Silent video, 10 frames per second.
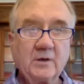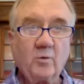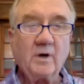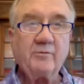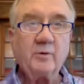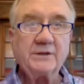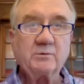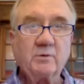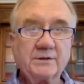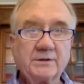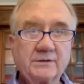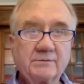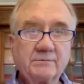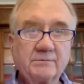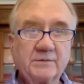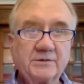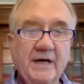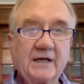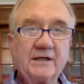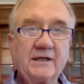one of which was
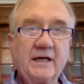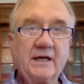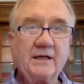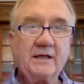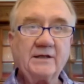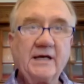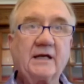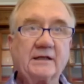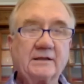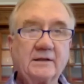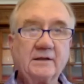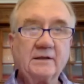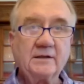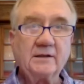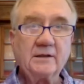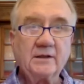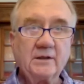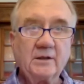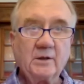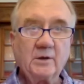Janet Yellen,
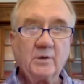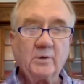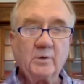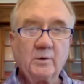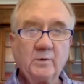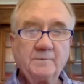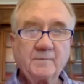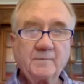who